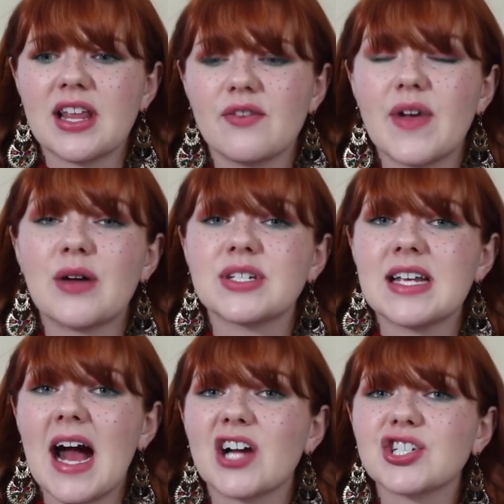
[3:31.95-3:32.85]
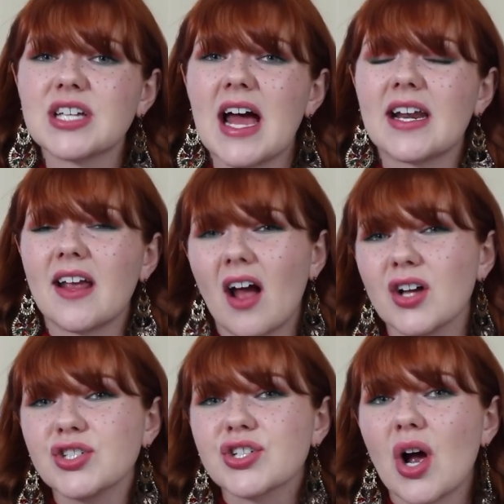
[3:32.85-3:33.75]
they found he actually had a
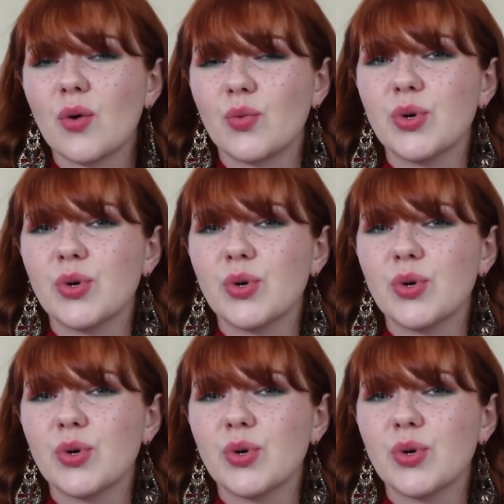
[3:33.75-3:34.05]
gunshot